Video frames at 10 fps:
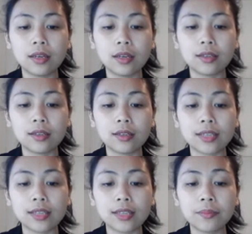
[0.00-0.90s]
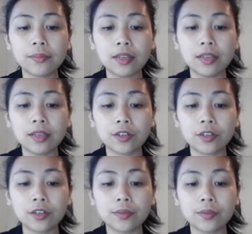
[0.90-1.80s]
the same
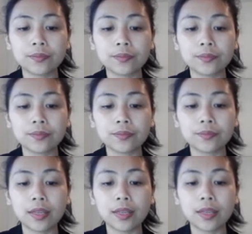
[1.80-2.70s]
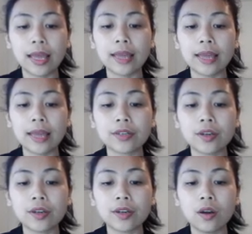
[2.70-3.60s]
either head
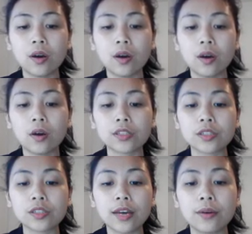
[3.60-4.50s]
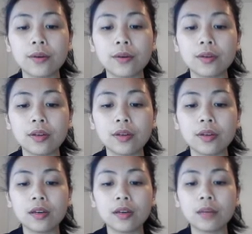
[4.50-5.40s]
or tail
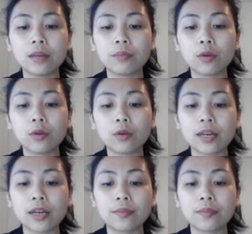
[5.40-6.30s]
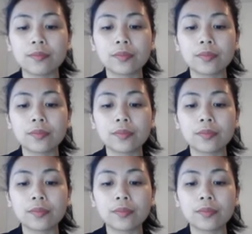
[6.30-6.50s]
at both time.